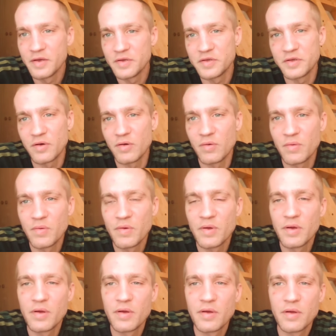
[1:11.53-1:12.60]
So
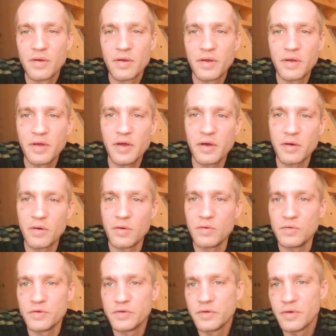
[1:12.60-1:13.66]
here
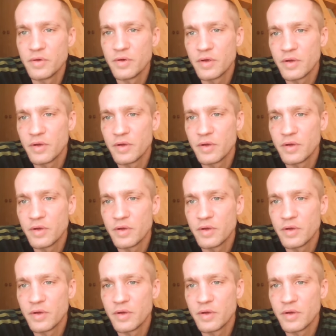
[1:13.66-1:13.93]
goes.